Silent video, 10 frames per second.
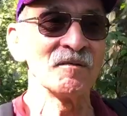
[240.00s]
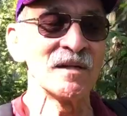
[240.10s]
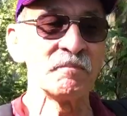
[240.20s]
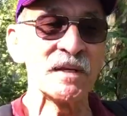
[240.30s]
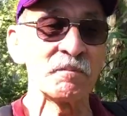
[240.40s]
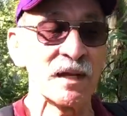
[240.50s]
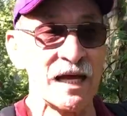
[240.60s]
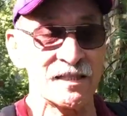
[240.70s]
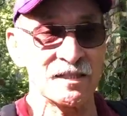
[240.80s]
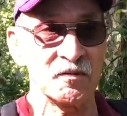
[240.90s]
when people
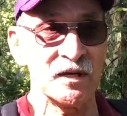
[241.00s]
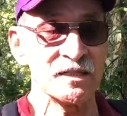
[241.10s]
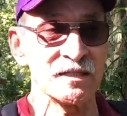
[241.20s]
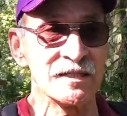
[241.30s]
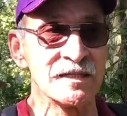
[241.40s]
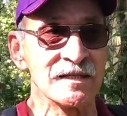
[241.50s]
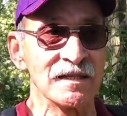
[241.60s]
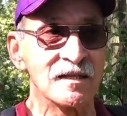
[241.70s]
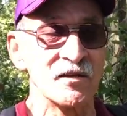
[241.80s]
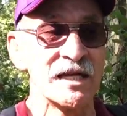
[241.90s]
ask questions
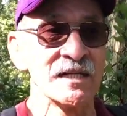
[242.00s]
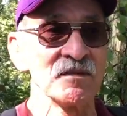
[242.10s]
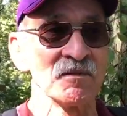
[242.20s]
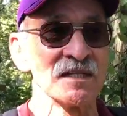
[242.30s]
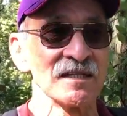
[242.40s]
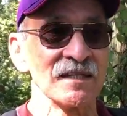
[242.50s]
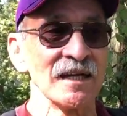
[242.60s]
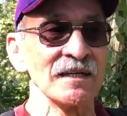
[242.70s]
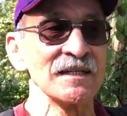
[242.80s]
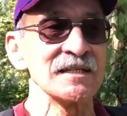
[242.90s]
and they're interested.
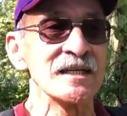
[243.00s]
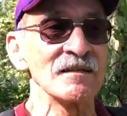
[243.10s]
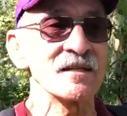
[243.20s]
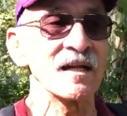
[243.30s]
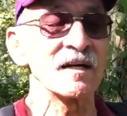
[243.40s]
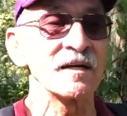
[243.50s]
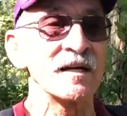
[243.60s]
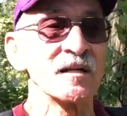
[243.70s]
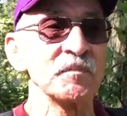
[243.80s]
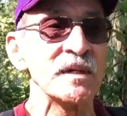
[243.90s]
I could see that a lot of
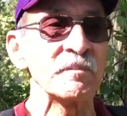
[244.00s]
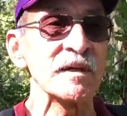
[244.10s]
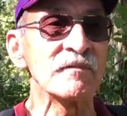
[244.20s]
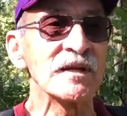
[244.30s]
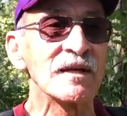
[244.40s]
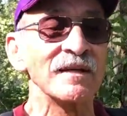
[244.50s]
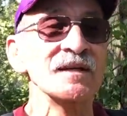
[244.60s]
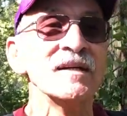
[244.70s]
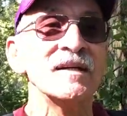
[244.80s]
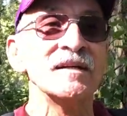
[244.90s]
younger people, even the
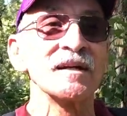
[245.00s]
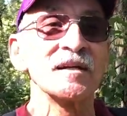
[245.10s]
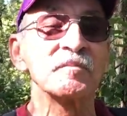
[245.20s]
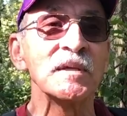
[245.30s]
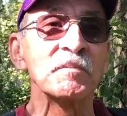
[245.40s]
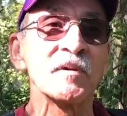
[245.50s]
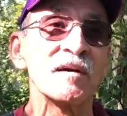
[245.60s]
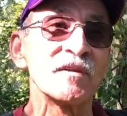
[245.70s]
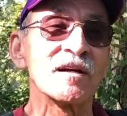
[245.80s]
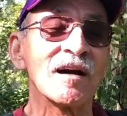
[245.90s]
younger people who
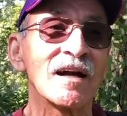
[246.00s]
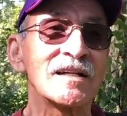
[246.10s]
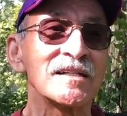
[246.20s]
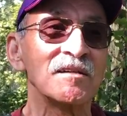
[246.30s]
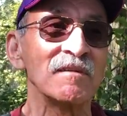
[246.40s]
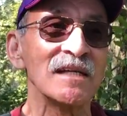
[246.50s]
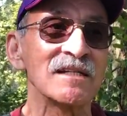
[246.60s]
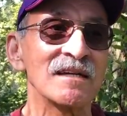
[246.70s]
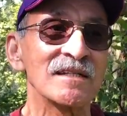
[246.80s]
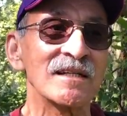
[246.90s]
have their college degrees,
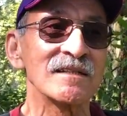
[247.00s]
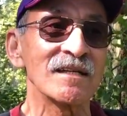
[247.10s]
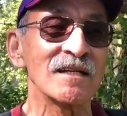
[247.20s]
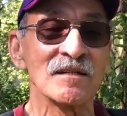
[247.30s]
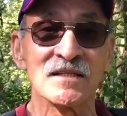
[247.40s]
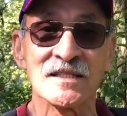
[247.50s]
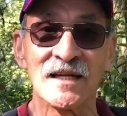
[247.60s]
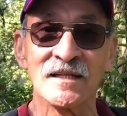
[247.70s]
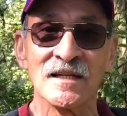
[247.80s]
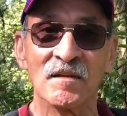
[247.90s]
are starting to
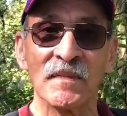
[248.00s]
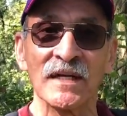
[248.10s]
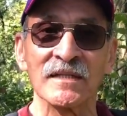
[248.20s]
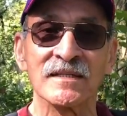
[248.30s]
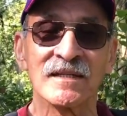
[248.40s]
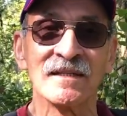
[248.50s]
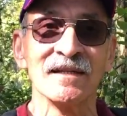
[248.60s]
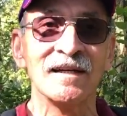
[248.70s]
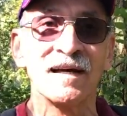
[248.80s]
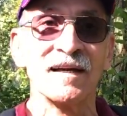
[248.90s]
study the medicine.
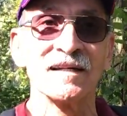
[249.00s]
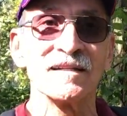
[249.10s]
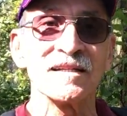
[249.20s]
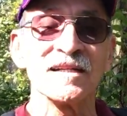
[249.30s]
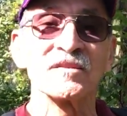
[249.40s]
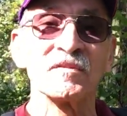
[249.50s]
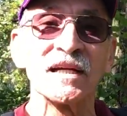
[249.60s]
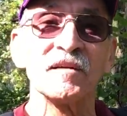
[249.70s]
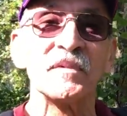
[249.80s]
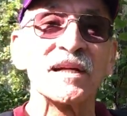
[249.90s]
And it just
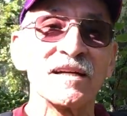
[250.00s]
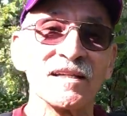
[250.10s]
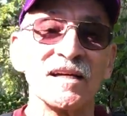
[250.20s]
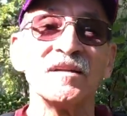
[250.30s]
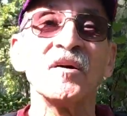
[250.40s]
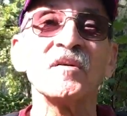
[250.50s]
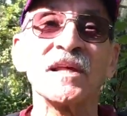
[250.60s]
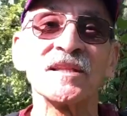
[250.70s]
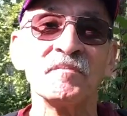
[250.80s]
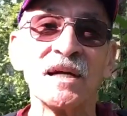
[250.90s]
really, because I know
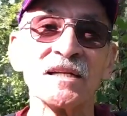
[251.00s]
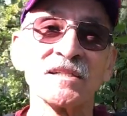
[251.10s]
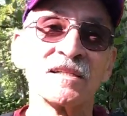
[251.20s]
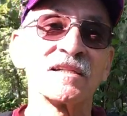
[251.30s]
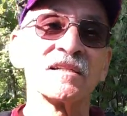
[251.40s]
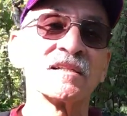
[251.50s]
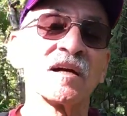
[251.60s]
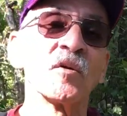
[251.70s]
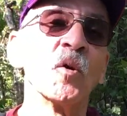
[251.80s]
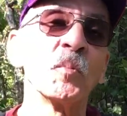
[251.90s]
that the medicine is going to
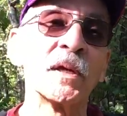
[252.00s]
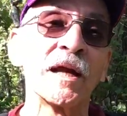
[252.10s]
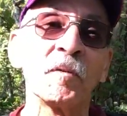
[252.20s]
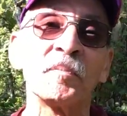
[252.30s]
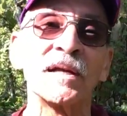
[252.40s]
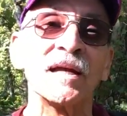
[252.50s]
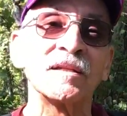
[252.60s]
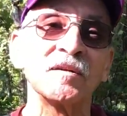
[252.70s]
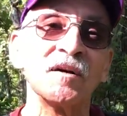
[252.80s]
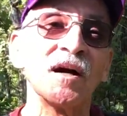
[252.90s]
start opening up again
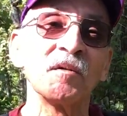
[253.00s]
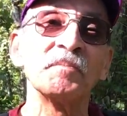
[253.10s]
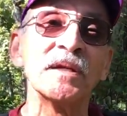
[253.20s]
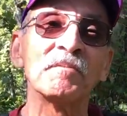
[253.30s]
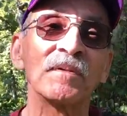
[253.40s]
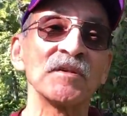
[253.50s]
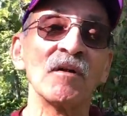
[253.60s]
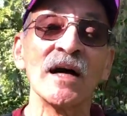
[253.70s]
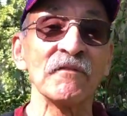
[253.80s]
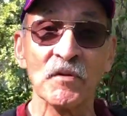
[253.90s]
to our people,
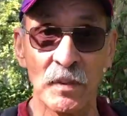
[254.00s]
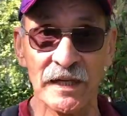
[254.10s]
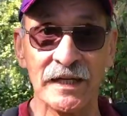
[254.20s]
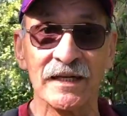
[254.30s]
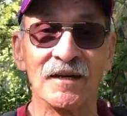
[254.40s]
to everybody,